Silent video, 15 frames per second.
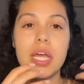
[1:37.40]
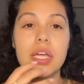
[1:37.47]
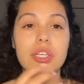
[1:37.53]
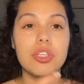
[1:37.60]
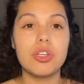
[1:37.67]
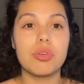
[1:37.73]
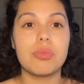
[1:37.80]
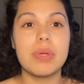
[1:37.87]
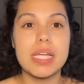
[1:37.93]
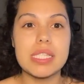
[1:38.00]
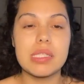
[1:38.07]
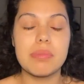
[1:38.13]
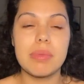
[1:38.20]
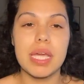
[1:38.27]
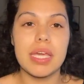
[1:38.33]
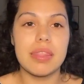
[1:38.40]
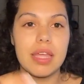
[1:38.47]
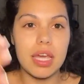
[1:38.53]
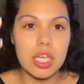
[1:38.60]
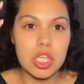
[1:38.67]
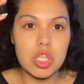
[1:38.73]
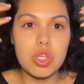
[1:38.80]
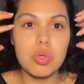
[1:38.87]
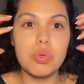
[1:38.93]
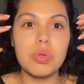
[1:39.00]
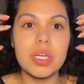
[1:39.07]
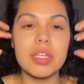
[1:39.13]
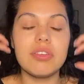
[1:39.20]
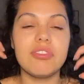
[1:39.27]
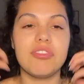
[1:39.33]
your resume that you
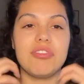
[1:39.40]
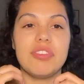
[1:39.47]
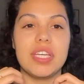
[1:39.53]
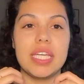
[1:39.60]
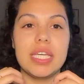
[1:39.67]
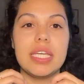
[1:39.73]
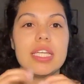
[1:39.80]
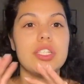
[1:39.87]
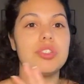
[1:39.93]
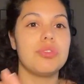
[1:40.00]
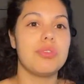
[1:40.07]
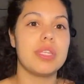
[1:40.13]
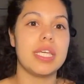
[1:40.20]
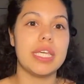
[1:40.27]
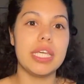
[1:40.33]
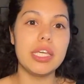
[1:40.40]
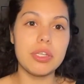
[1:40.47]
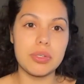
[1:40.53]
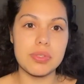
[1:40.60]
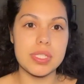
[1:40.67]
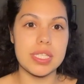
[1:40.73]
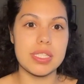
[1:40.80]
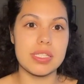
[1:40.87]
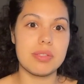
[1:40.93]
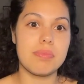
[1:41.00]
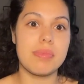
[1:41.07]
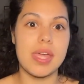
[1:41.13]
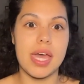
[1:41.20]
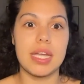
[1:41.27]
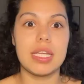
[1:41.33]
can fit into the ecosystem
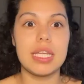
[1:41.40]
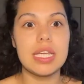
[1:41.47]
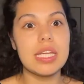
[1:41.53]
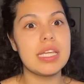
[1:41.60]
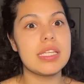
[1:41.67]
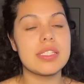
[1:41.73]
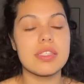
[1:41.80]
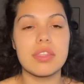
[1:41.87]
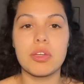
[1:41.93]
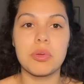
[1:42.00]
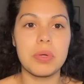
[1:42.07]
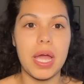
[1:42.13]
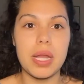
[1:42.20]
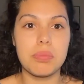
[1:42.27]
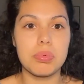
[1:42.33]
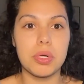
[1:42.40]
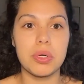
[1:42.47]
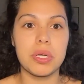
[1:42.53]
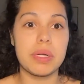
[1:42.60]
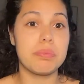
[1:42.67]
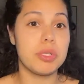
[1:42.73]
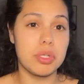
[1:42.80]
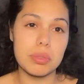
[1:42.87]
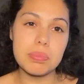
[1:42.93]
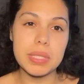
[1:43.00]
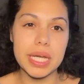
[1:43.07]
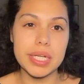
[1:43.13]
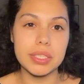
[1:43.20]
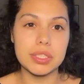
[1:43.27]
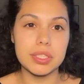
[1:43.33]
that is the grad program you're
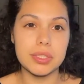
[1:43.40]
applying to.